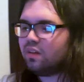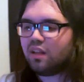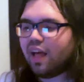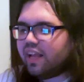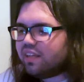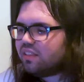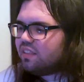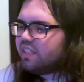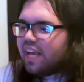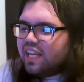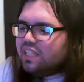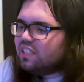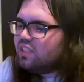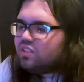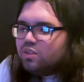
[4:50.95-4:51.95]
Like, can
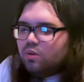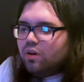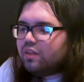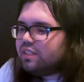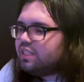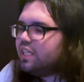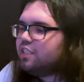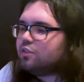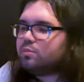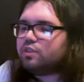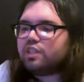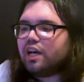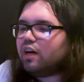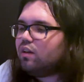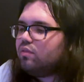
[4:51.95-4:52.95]
he just do all these things
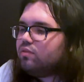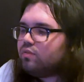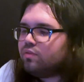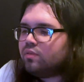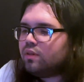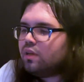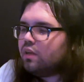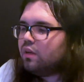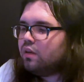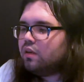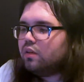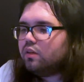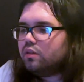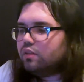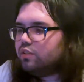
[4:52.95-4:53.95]
himself?
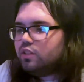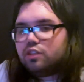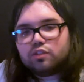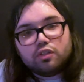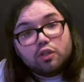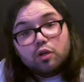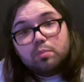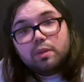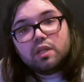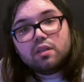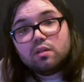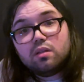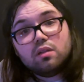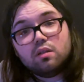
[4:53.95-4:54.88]
Is he stupid?